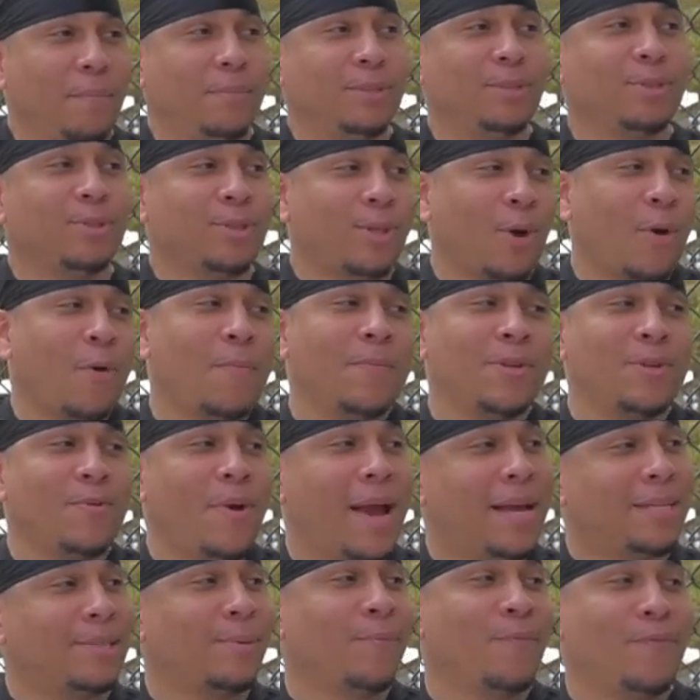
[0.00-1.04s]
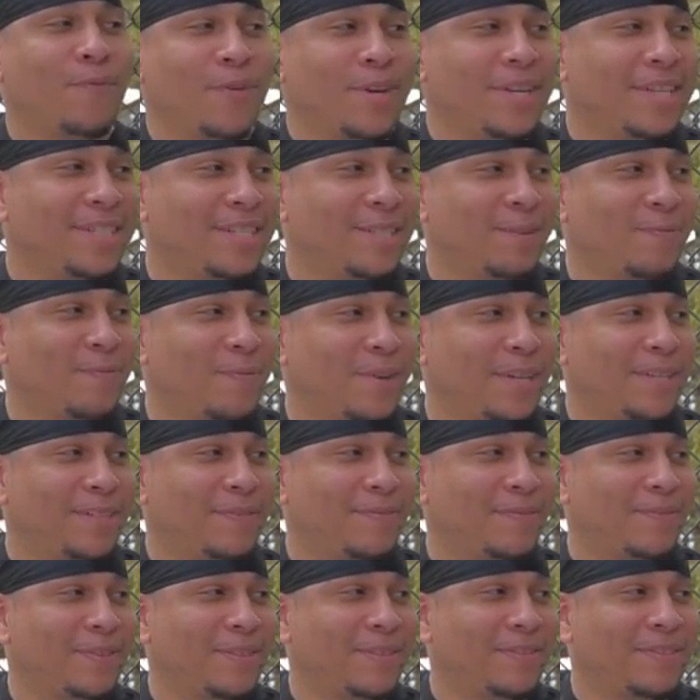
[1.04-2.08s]
But you told me you had some footage of
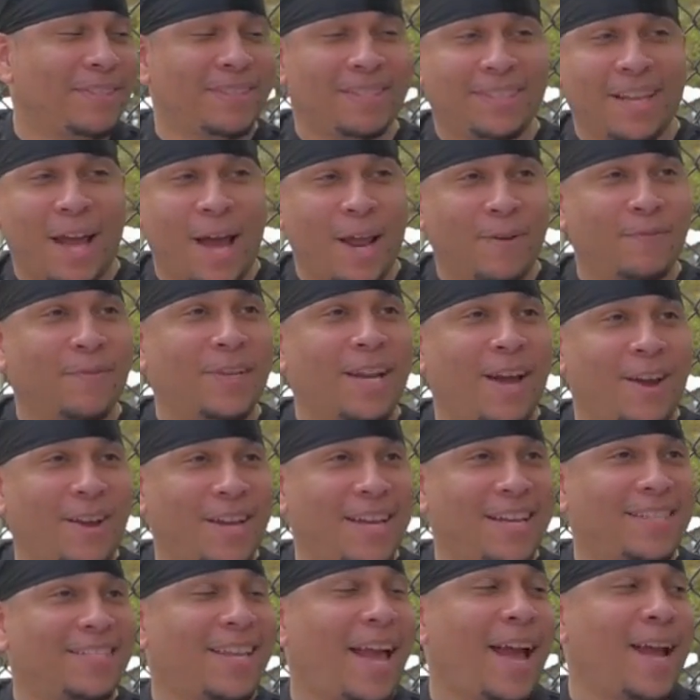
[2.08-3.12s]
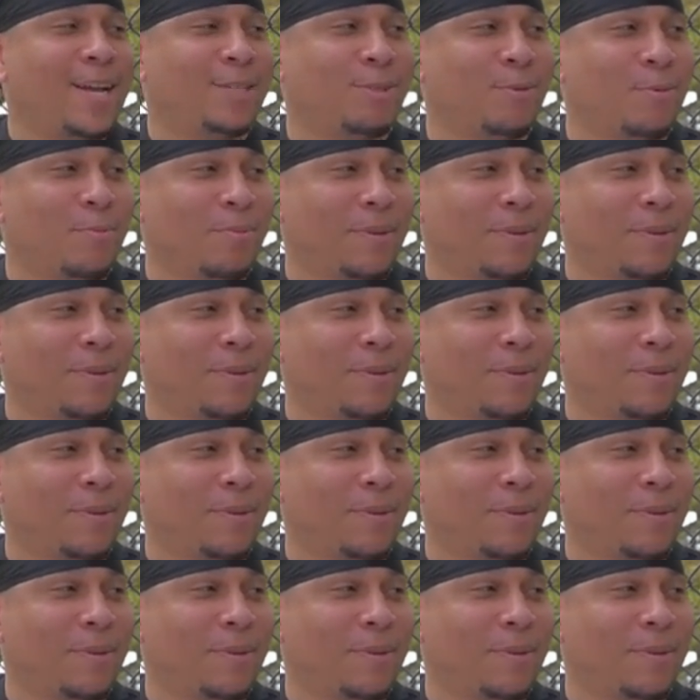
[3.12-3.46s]
Donovan out here as a high school